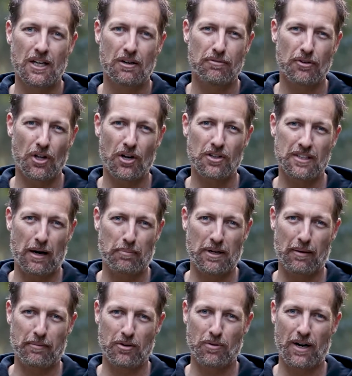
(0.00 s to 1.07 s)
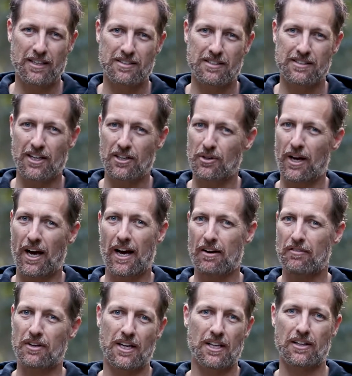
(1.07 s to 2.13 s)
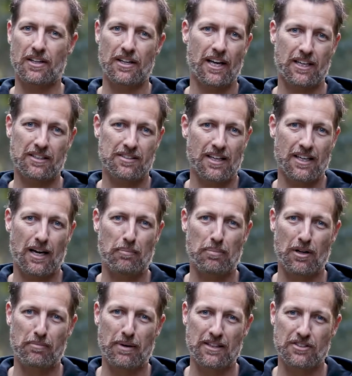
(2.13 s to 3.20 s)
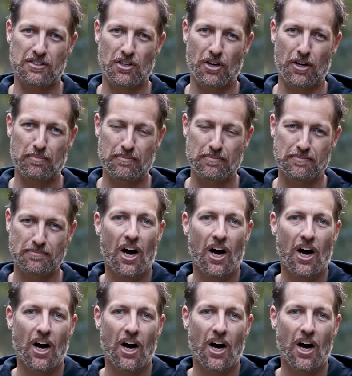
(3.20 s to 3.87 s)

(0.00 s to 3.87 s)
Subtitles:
for those upcoming races that you have in the next couple of months' time.